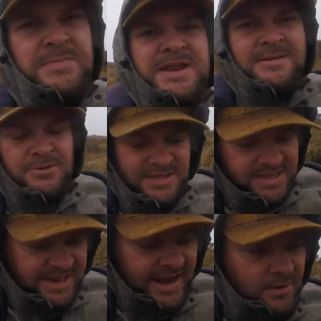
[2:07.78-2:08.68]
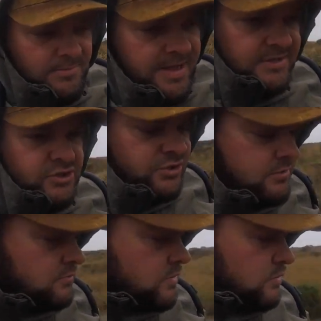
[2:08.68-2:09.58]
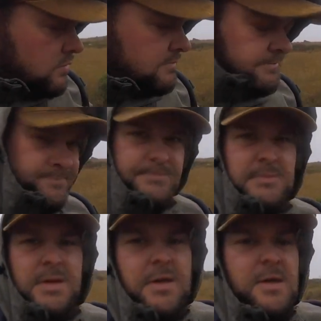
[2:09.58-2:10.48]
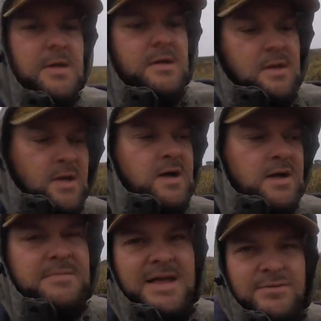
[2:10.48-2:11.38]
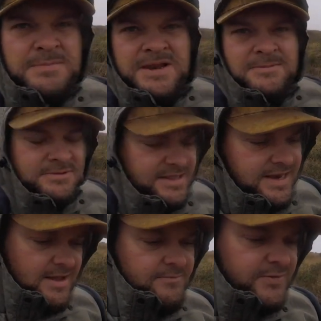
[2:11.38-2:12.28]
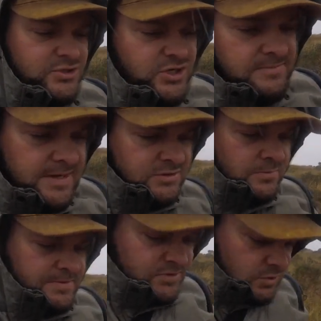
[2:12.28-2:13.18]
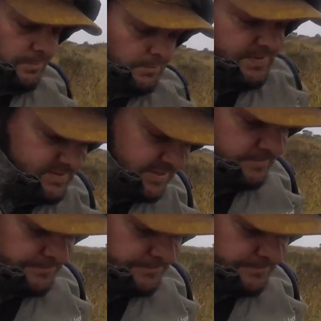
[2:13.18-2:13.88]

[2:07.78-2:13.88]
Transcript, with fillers: been able to get out much. Whoa. Um, I haven't been able to get out fishing much. We've been super busy.